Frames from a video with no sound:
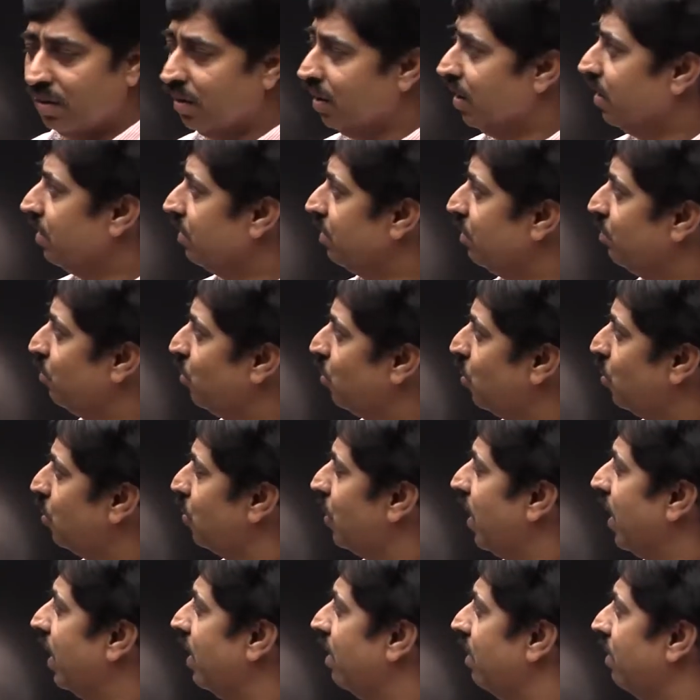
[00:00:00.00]
this
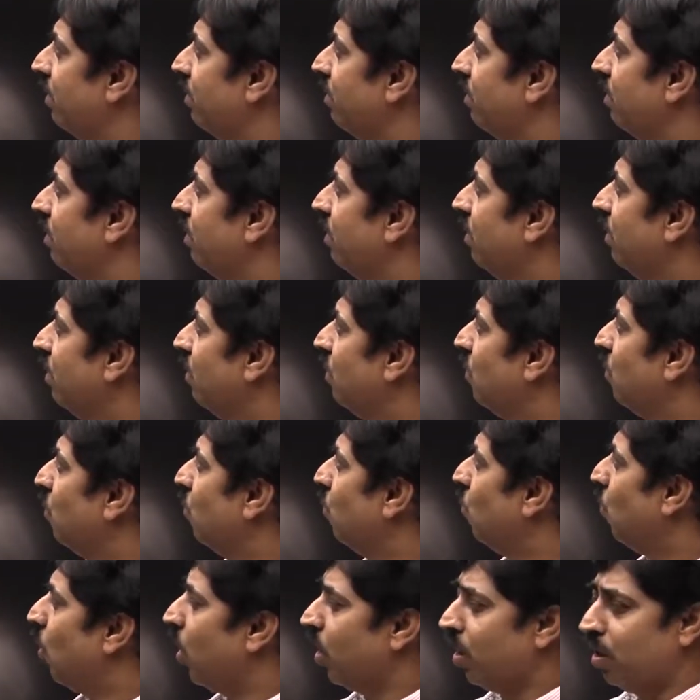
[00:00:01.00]
motorcyclist
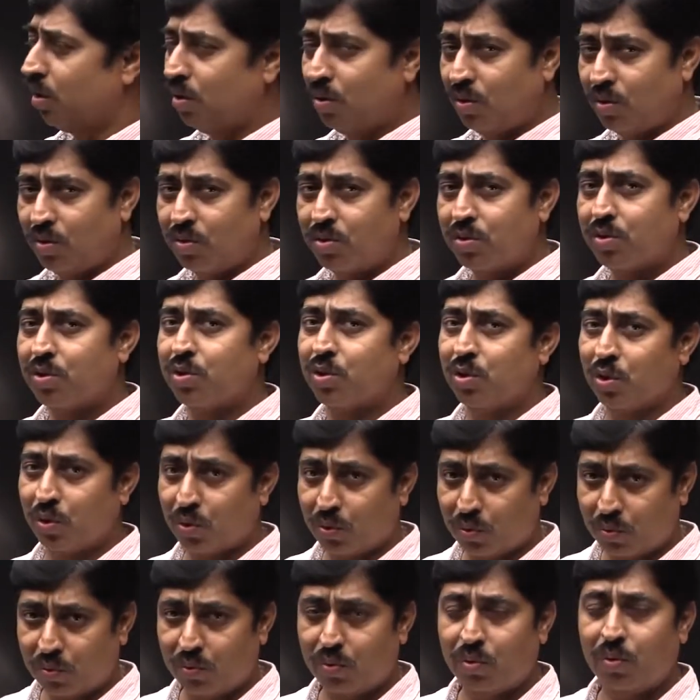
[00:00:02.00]
wants
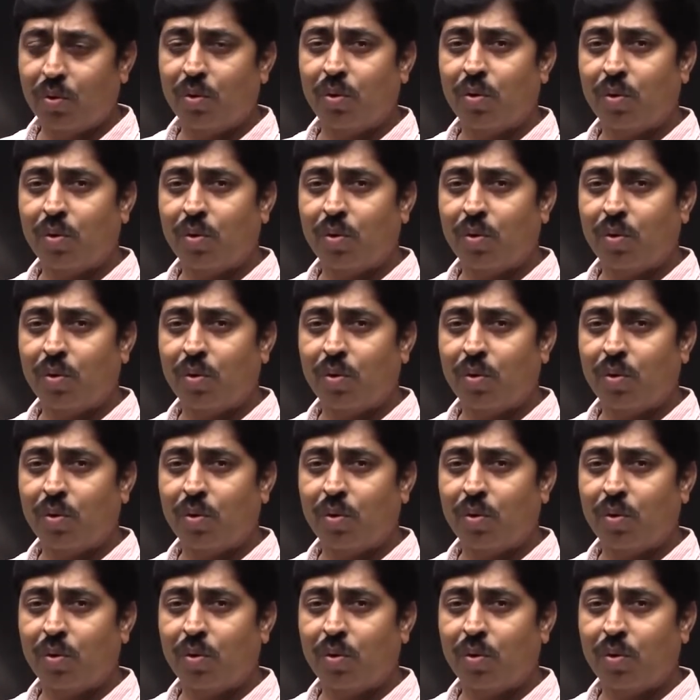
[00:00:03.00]
to